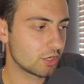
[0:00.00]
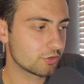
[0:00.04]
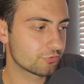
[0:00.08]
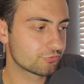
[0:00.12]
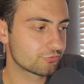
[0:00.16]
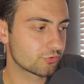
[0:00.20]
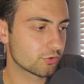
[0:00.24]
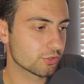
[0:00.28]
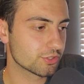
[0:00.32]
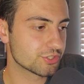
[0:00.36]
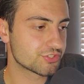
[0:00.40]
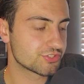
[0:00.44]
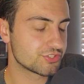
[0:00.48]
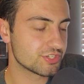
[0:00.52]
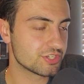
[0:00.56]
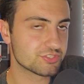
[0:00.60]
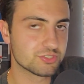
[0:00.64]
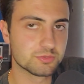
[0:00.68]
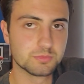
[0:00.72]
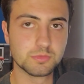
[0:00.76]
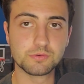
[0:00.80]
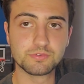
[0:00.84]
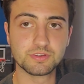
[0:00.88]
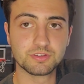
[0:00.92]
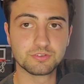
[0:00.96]
for the
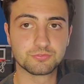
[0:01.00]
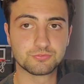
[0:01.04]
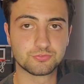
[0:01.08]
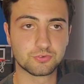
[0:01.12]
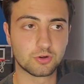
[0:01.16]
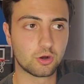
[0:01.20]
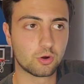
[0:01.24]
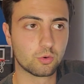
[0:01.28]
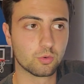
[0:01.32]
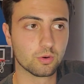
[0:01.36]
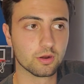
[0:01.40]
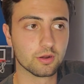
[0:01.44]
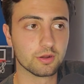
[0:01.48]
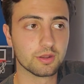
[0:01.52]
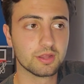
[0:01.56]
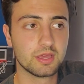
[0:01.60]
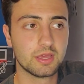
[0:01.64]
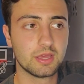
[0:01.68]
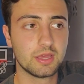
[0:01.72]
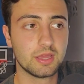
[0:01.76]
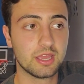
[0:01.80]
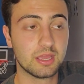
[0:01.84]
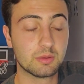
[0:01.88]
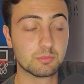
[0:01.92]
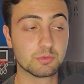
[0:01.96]
season moving forward.
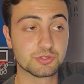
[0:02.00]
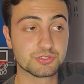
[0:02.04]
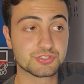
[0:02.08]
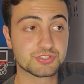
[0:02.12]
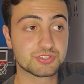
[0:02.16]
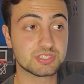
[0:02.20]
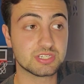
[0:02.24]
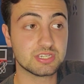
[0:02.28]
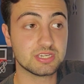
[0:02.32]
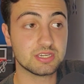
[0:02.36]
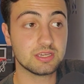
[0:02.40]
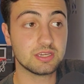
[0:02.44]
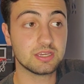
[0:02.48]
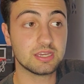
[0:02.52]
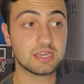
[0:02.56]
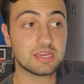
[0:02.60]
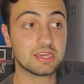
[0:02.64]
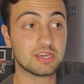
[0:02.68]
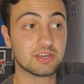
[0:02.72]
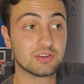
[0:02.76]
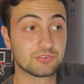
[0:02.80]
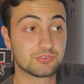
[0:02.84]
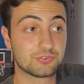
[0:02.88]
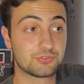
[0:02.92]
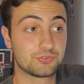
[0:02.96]
And we'll see
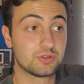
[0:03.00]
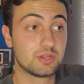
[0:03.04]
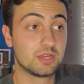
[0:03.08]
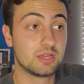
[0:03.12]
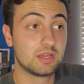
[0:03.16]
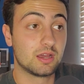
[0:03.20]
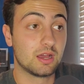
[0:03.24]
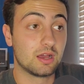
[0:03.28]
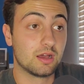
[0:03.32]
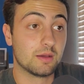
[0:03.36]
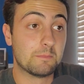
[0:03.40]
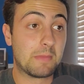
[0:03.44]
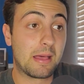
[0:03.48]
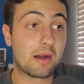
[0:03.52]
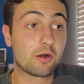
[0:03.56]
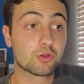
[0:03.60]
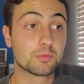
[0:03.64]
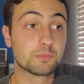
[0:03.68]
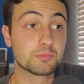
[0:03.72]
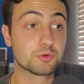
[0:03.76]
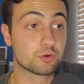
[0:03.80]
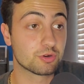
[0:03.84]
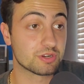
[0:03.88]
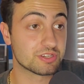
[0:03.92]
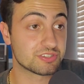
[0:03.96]
if
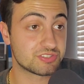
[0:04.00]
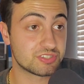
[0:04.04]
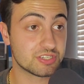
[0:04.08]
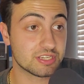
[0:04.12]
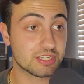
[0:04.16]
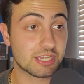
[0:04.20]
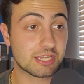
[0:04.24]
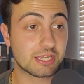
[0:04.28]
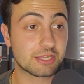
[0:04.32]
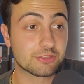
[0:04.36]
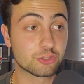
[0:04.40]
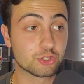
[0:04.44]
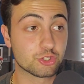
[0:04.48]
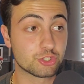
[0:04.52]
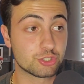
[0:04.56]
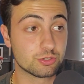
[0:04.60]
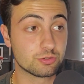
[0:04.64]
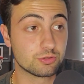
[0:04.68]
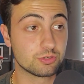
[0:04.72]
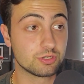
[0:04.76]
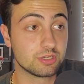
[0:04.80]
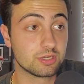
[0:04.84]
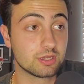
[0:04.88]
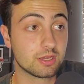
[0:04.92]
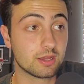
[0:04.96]
Malcolm Christie could get the
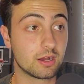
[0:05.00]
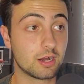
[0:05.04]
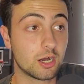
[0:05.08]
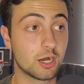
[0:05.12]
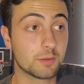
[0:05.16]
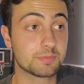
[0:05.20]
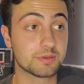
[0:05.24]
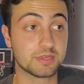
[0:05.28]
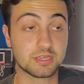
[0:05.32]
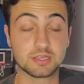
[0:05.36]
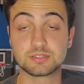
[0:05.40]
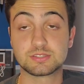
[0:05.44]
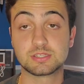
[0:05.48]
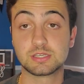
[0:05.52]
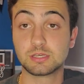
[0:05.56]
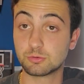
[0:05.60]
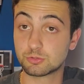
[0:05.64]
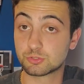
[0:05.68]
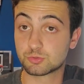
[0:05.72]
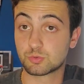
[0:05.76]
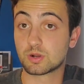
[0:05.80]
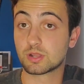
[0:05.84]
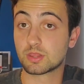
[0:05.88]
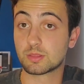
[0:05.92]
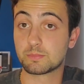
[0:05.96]
shooting up, because he
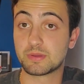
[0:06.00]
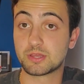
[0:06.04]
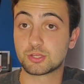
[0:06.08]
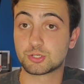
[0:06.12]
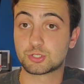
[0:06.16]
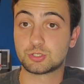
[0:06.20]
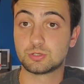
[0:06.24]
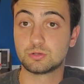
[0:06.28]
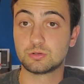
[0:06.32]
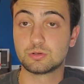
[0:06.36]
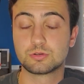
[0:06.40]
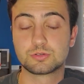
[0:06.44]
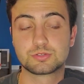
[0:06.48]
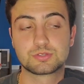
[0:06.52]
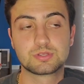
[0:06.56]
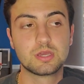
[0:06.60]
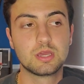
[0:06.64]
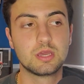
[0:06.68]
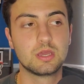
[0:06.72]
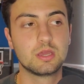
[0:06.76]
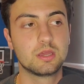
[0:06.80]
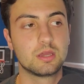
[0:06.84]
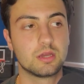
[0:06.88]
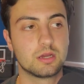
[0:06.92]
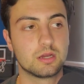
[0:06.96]
was one of the best shooters
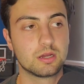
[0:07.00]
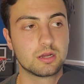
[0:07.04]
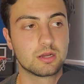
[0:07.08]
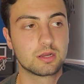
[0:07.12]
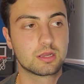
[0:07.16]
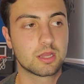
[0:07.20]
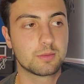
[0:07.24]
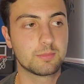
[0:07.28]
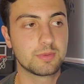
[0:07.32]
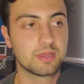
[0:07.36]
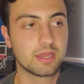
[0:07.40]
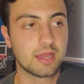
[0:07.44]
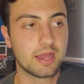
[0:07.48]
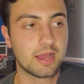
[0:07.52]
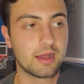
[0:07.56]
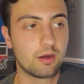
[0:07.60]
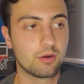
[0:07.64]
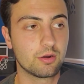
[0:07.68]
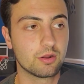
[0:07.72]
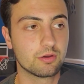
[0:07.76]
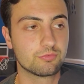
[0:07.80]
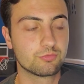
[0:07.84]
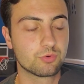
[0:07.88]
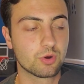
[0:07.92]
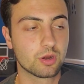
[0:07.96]
coming
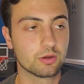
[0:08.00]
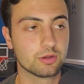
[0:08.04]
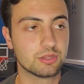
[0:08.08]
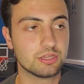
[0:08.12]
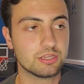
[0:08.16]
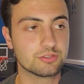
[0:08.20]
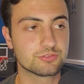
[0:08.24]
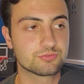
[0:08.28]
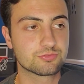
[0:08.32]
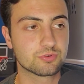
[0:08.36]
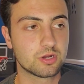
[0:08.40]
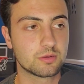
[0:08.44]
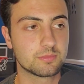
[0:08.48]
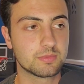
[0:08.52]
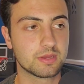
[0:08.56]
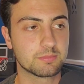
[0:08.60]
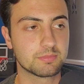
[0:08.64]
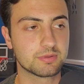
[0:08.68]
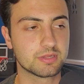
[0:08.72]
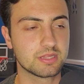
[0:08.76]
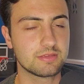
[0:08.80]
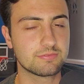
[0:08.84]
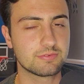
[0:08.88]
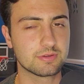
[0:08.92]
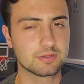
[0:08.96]
out of where he's from. I
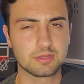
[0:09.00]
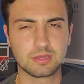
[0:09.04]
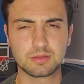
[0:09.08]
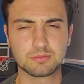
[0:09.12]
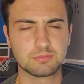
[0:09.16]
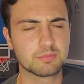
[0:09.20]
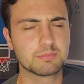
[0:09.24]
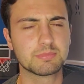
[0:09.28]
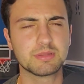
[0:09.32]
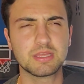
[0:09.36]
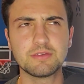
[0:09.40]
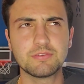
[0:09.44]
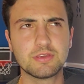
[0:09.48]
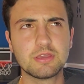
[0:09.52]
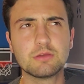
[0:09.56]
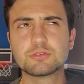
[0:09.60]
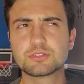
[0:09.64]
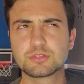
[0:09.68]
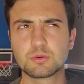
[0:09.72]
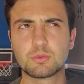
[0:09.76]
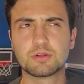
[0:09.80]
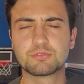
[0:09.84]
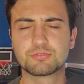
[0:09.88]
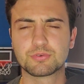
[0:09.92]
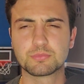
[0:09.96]
believe he was
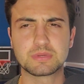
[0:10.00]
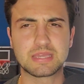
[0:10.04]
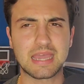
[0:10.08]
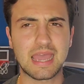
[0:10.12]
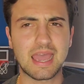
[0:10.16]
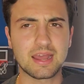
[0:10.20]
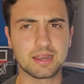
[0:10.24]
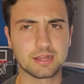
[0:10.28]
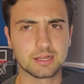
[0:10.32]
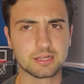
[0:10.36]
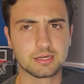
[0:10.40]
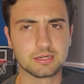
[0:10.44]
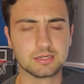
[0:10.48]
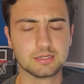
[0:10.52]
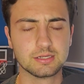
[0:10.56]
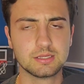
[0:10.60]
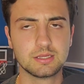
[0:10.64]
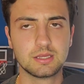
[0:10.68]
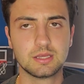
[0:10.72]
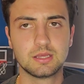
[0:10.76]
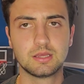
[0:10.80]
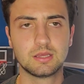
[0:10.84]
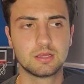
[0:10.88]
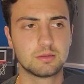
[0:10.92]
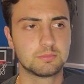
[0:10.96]
the one from Canada,
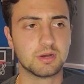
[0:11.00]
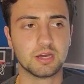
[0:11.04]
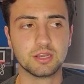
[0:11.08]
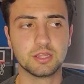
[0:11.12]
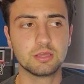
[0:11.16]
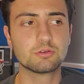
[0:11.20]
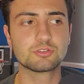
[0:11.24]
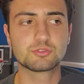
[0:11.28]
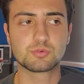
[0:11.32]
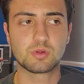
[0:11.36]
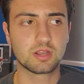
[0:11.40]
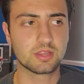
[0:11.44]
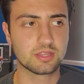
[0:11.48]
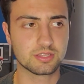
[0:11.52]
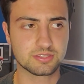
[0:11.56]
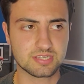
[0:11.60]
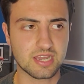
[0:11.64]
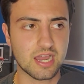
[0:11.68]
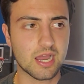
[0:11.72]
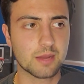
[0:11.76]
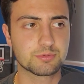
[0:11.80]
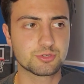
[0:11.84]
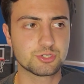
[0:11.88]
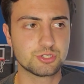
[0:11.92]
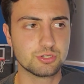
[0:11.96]
but he was one of the
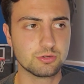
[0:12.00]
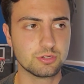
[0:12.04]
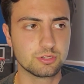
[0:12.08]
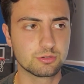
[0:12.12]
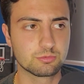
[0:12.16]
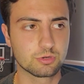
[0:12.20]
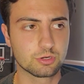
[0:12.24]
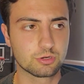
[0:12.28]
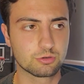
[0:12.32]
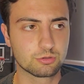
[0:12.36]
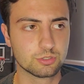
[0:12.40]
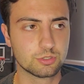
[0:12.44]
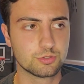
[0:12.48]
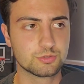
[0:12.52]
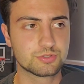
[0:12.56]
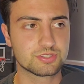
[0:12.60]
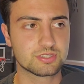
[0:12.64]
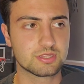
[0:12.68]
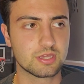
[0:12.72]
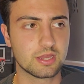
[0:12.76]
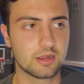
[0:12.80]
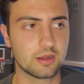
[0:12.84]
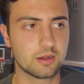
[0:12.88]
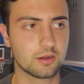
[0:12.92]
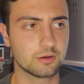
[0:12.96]
top shooting recruits
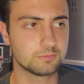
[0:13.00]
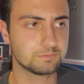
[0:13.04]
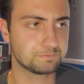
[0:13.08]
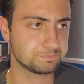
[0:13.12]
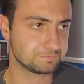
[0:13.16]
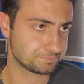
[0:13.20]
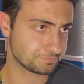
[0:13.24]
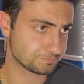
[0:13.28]
there.